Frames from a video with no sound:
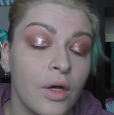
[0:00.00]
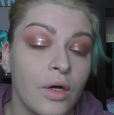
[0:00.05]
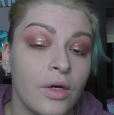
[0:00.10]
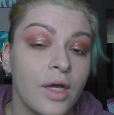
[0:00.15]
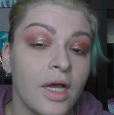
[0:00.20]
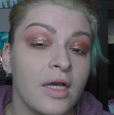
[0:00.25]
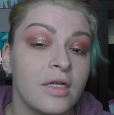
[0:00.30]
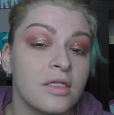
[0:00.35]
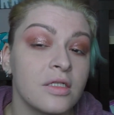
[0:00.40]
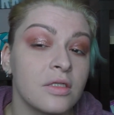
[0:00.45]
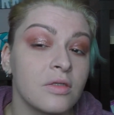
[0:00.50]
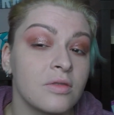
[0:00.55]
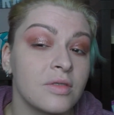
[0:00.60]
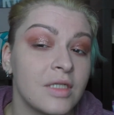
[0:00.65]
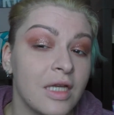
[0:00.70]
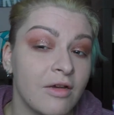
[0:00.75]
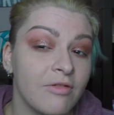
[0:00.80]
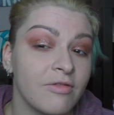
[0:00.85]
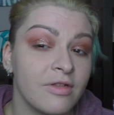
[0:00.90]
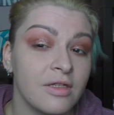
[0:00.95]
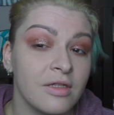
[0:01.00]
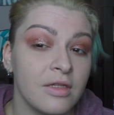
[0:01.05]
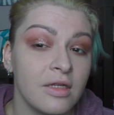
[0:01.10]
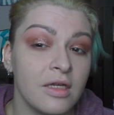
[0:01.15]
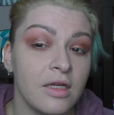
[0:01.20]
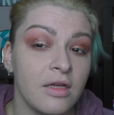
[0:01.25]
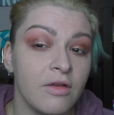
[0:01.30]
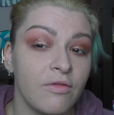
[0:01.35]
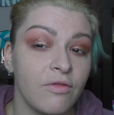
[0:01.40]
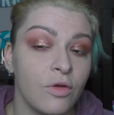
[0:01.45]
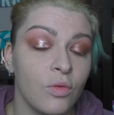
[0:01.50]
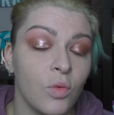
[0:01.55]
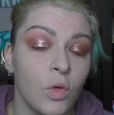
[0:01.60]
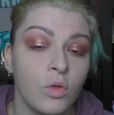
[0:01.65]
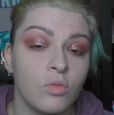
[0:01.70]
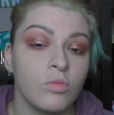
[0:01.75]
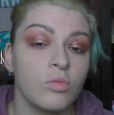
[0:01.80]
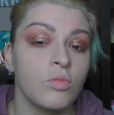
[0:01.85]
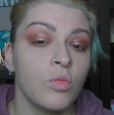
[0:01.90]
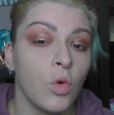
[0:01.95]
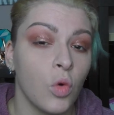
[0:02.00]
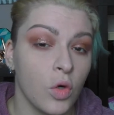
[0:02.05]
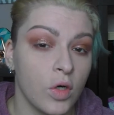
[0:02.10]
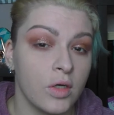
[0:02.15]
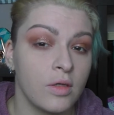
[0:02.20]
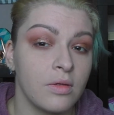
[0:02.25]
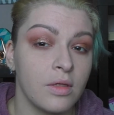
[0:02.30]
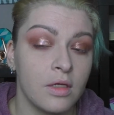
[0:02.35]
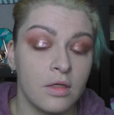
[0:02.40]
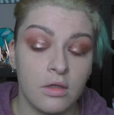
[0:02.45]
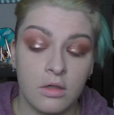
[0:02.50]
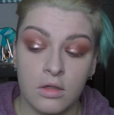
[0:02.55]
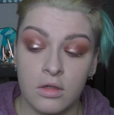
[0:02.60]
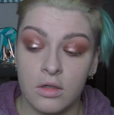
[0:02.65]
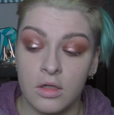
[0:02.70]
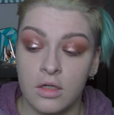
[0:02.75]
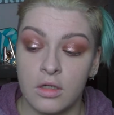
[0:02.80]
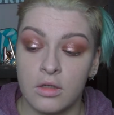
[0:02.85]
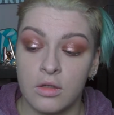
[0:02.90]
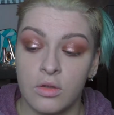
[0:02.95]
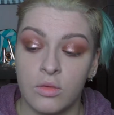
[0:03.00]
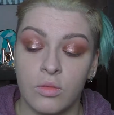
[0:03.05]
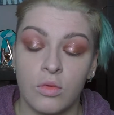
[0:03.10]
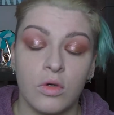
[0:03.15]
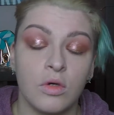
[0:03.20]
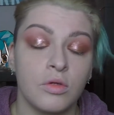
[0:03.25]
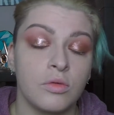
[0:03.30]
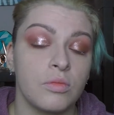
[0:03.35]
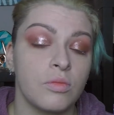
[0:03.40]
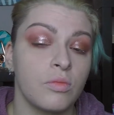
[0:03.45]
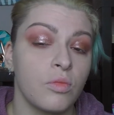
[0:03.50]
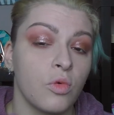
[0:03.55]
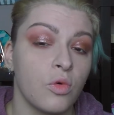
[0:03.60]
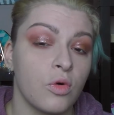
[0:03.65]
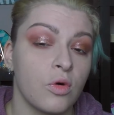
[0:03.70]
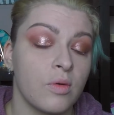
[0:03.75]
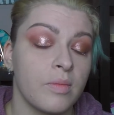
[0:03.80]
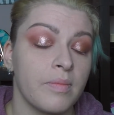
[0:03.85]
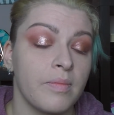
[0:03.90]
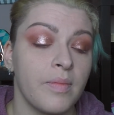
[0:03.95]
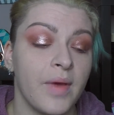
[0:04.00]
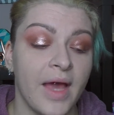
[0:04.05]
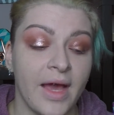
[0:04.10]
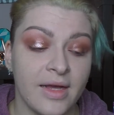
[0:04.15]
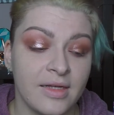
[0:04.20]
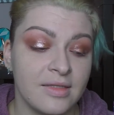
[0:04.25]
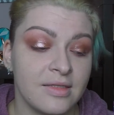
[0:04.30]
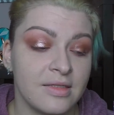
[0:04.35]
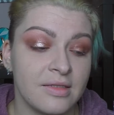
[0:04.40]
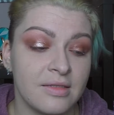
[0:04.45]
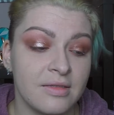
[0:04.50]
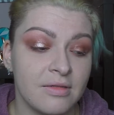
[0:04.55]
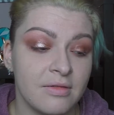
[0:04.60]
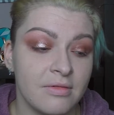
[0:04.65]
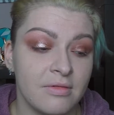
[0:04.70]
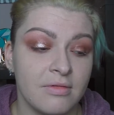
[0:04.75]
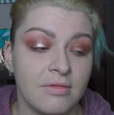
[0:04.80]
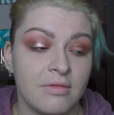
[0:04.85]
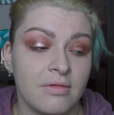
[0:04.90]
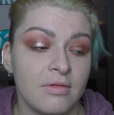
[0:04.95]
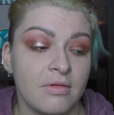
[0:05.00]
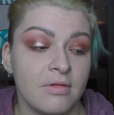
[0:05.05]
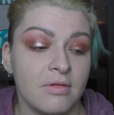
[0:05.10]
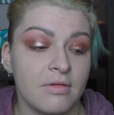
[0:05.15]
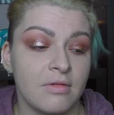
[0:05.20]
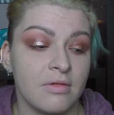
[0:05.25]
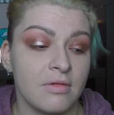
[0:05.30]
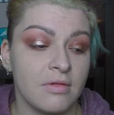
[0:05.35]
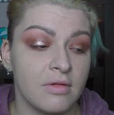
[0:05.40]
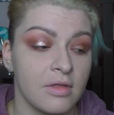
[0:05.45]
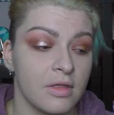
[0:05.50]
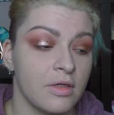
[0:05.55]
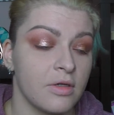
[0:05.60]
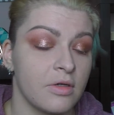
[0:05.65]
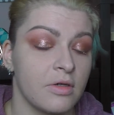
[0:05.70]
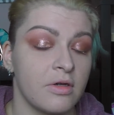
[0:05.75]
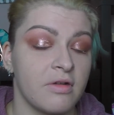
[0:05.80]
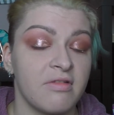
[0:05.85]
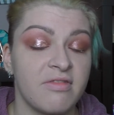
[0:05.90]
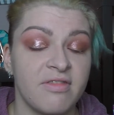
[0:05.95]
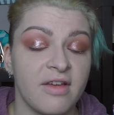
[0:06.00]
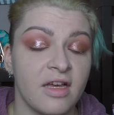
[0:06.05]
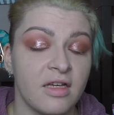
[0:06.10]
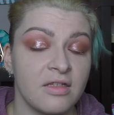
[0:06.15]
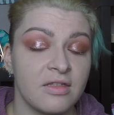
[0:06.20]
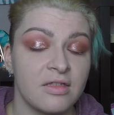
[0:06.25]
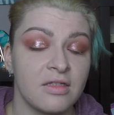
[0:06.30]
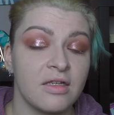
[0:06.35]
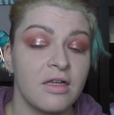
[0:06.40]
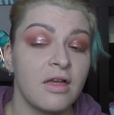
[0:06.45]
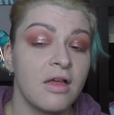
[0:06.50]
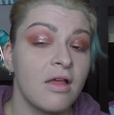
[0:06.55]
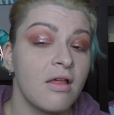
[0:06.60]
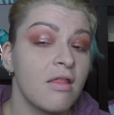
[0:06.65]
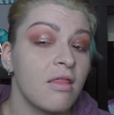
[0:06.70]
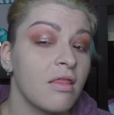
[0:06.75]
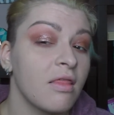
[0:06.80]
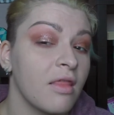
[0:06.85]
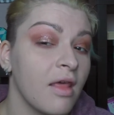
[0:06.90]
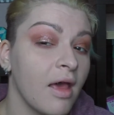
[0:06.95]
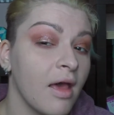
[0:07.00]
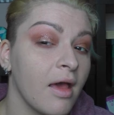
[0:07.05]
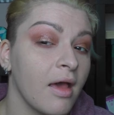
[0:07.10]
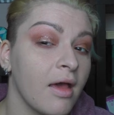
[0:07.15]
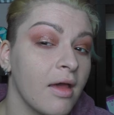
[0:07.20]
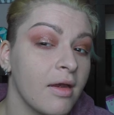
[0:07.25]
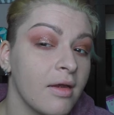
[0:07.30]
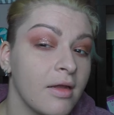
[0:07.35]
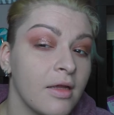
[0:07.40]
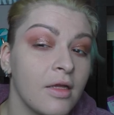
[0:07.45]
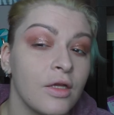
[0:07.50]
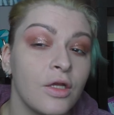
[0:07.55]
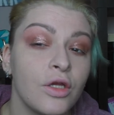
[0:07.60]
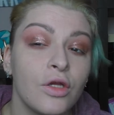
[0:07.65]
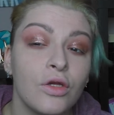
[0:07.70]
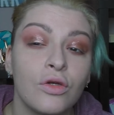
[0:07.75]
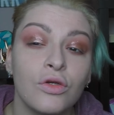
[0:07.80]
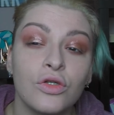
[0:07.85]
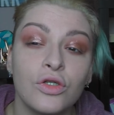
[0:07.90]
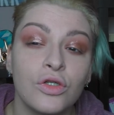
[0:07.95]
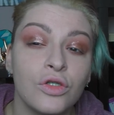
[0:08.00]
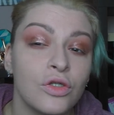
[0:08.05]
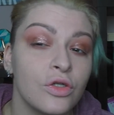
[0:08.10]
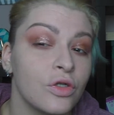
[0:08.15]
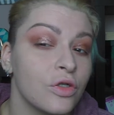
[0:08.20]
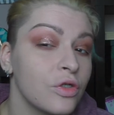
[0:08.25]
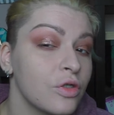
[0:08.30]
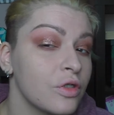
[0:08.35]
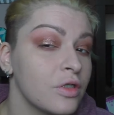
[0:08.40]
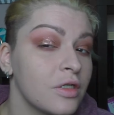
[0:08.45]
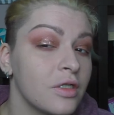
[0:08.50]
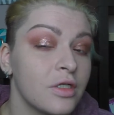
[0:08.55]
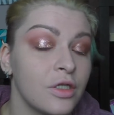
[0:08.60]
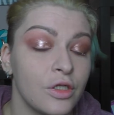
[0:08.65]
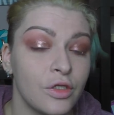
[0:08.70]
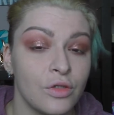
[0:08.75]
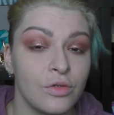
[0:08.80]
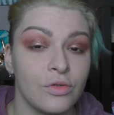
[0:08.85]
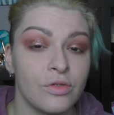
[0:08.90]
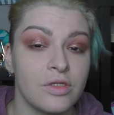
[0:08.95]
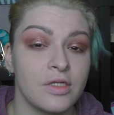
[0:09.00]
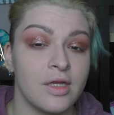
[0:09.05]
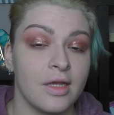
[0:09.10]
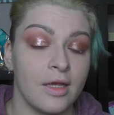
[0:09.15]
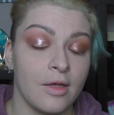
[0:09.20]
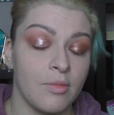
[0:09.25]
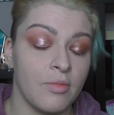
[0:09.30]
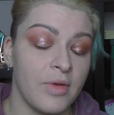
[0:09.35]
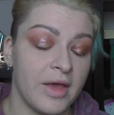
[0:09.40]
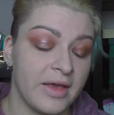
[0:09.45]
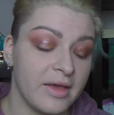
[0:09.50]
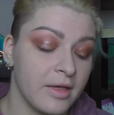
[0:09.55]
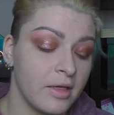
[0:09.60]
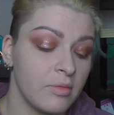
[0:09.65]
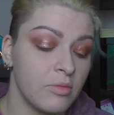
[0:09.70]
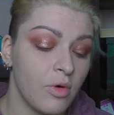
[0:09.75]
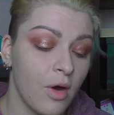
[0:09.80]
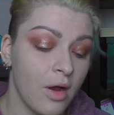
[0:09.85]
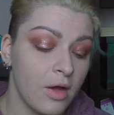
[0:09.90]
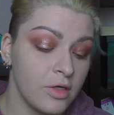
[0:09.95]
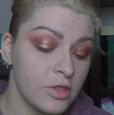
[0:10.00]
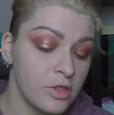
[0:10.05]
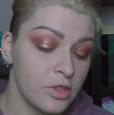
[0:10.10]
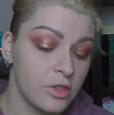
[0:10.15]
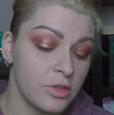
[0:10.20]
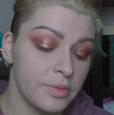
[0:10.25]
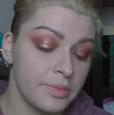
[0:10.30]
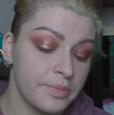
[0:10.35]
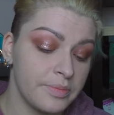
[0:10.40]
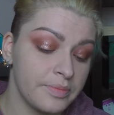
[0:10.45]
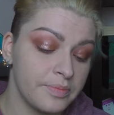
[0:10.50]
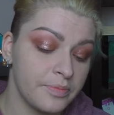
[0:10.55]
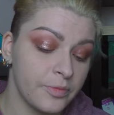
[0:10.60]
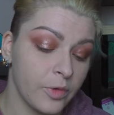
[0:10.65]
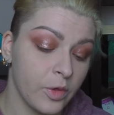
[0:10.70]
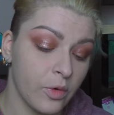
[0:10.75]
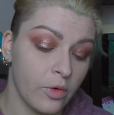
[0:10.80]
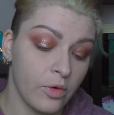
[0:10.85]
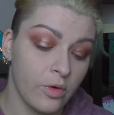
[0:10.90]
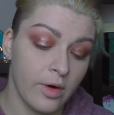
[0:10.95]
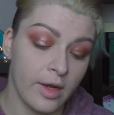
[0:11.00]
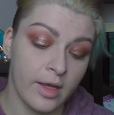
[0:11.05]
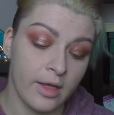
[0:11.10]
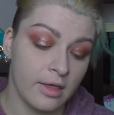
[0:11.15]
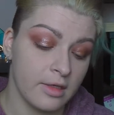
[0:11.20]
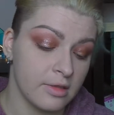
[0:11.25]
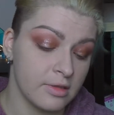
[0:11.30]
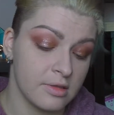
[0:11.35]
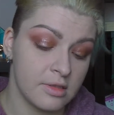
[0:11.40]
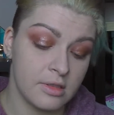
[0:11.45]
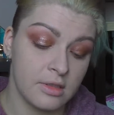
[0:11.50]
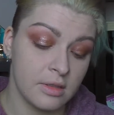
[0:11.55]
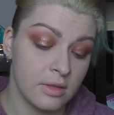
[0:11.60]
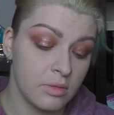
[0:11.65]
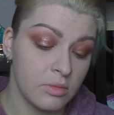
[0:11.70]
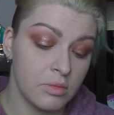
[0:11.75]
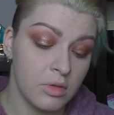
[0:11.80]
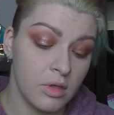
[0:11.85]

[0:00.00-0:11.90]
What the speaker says: Okay, so definitely if you want more glitter and you want more packed glitter effect, then you should use a packing brush or a concealer